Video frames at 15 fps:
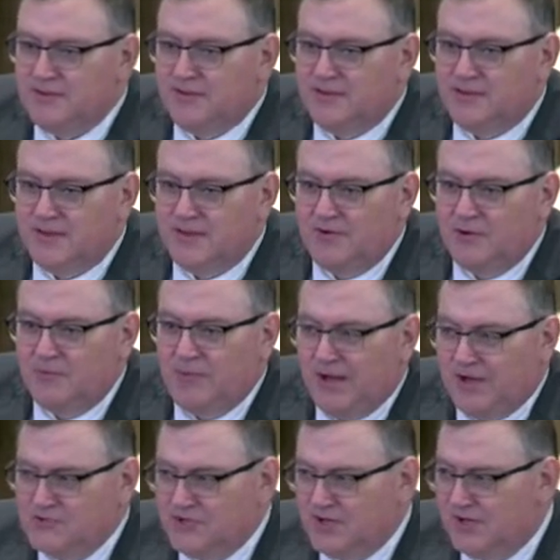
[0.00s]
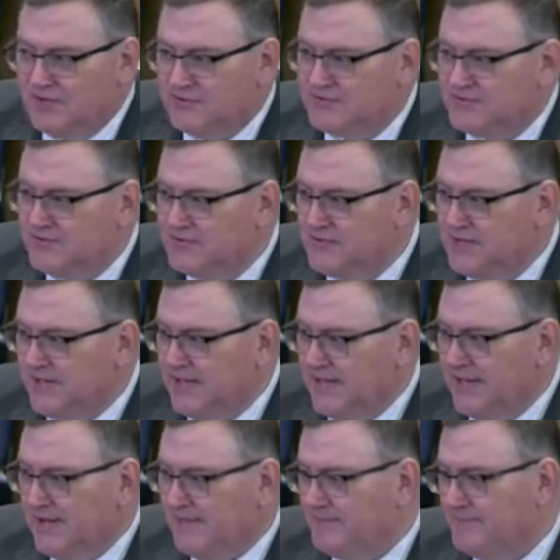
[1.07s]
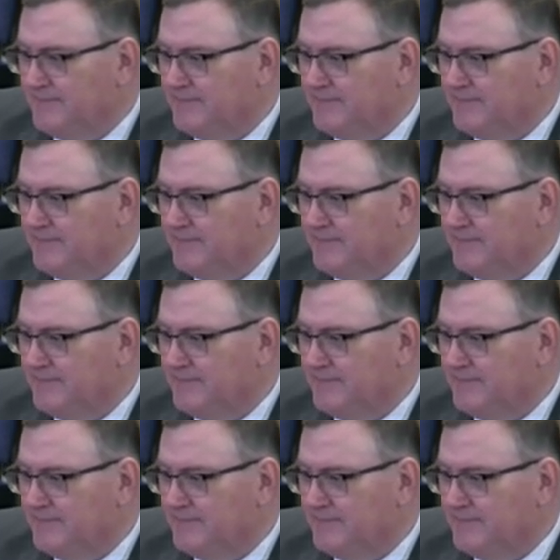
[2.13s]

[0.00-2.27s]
and go buy drugs as soon as they get out.